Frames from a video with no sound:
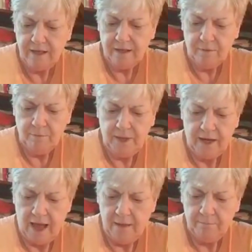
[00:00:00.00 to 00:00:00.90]
but
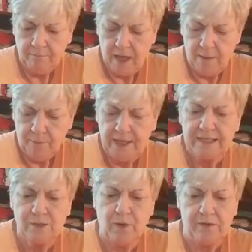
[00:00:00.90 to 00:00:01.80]
I'm pleased
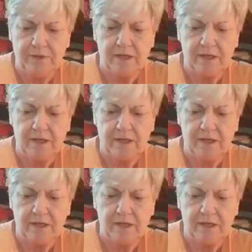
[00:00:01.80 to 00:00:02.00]
with it.